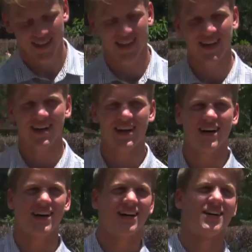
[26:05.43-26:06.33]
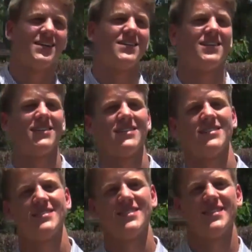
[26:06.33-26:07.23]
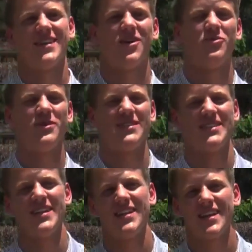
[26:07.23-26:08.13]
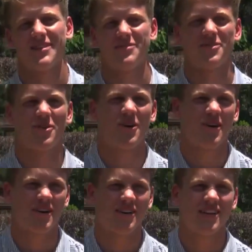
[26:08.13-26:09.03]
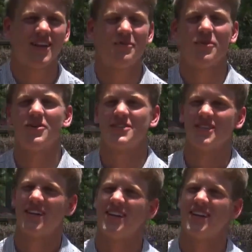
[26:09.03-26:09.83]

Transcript: I would say like a Ferrari or Lambo or something